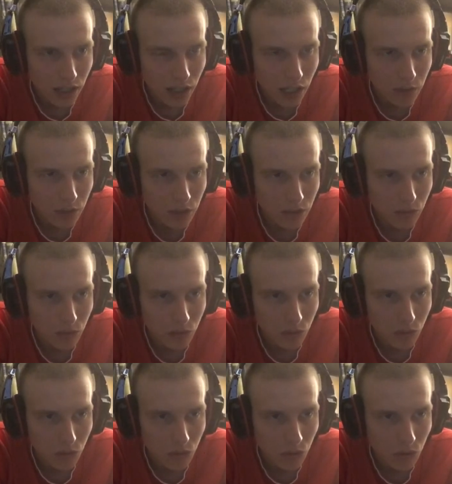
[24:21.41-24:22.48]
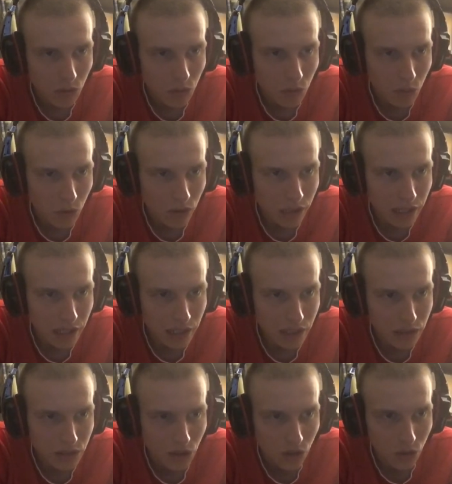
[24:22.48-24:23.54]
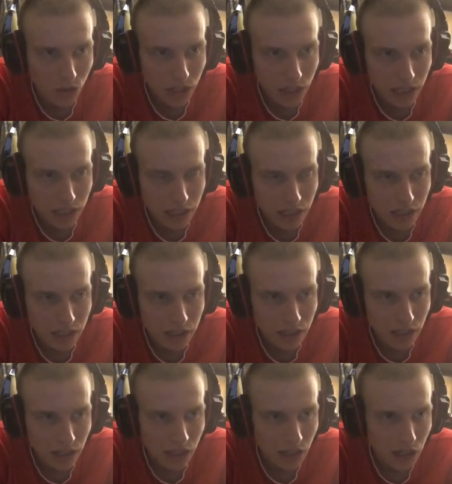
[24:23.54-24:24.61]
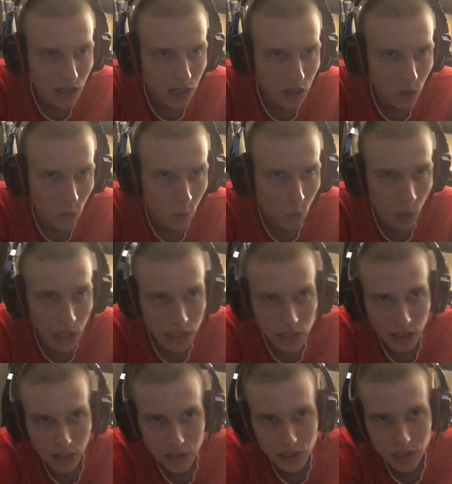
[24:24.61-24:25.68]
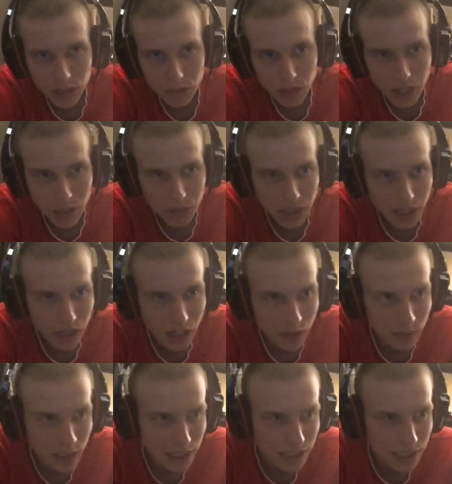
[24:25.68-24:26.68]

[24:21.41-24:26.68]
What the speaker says: I mean, where are the Indians going? And then White Sox could be up and coming.